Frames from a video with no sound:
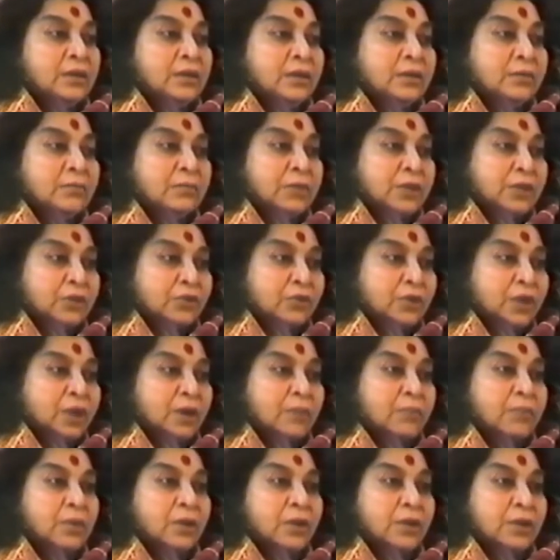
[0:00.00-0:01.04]
medulla
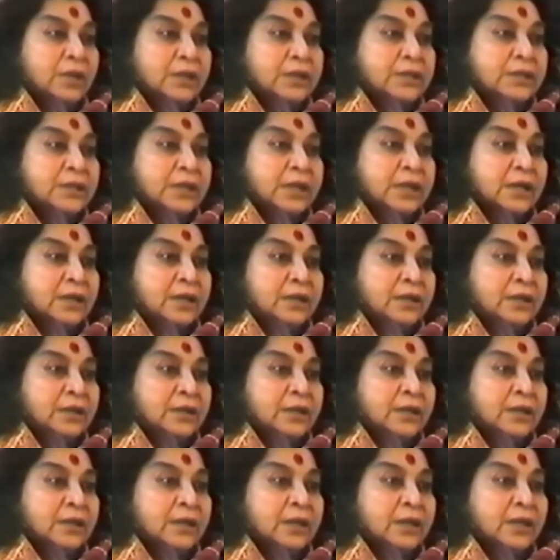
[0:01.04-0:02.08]
oblongata
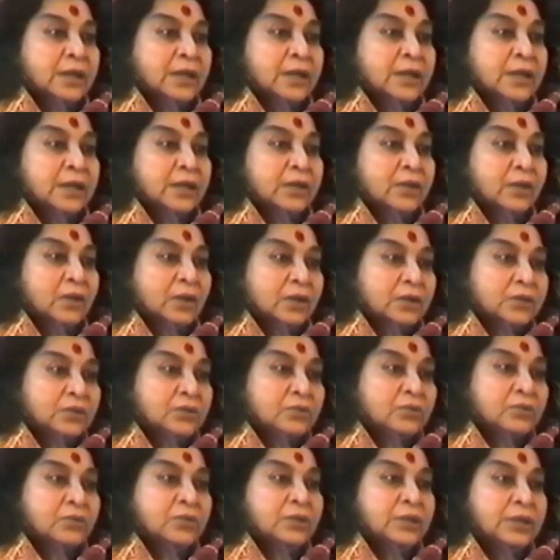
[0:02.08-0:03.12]
and
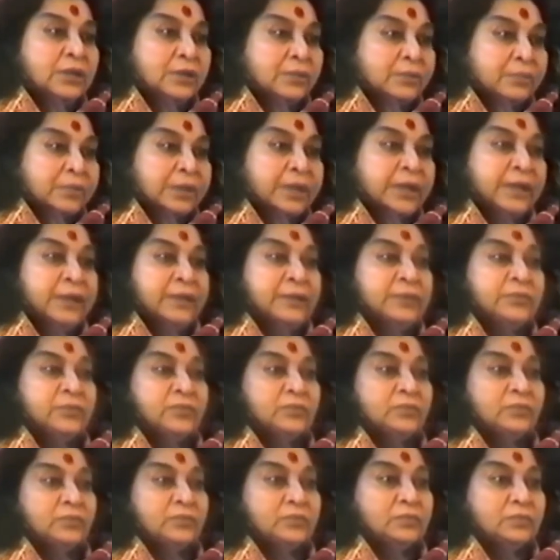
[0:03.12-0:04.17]
also in the brain.
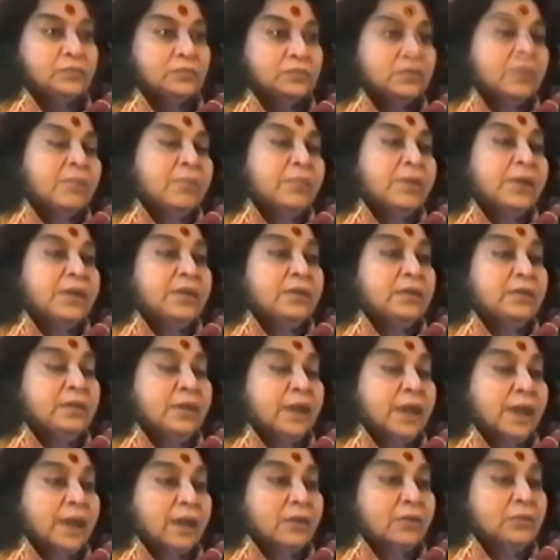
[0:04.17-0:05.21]
But
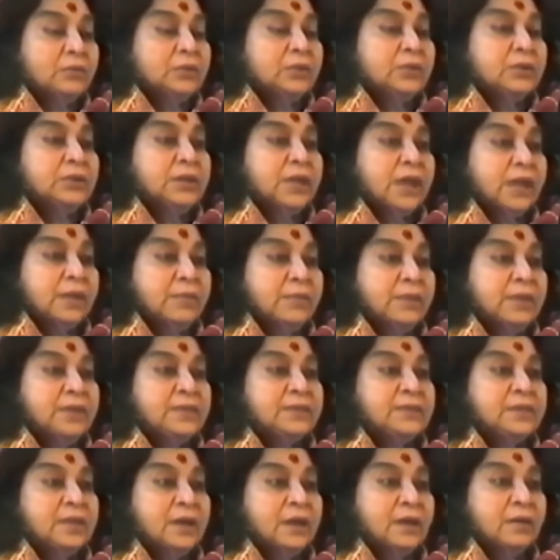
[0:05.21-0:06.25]
now the time has
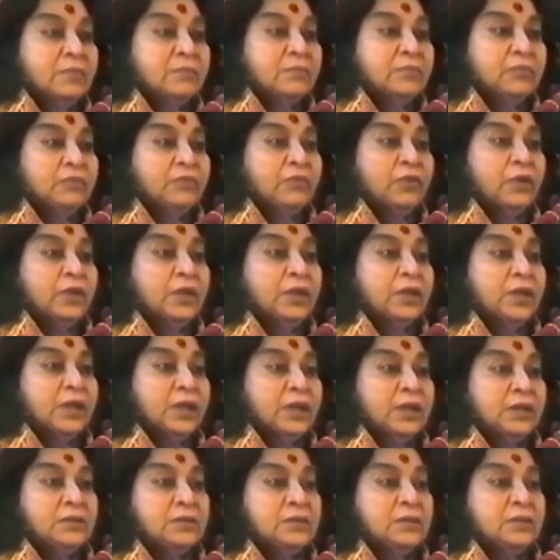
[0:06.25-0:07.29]
come for
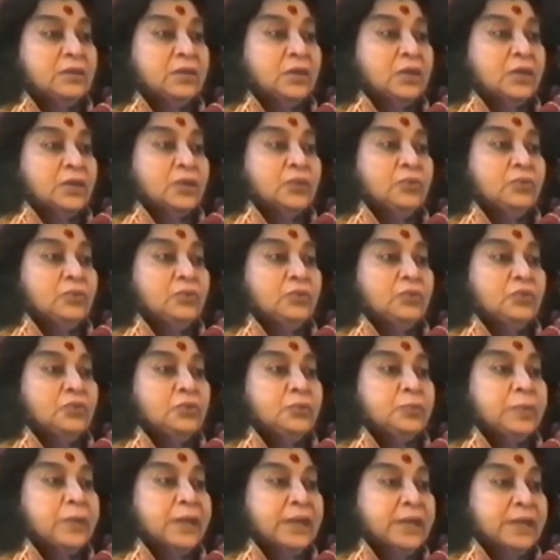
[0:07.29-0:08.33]
us to
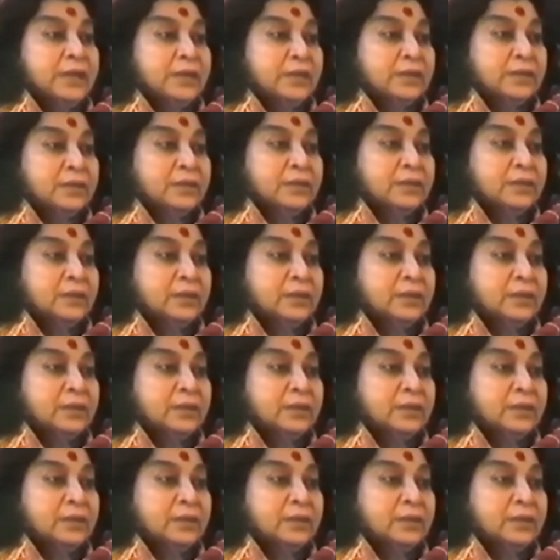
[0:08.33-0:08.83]
spread it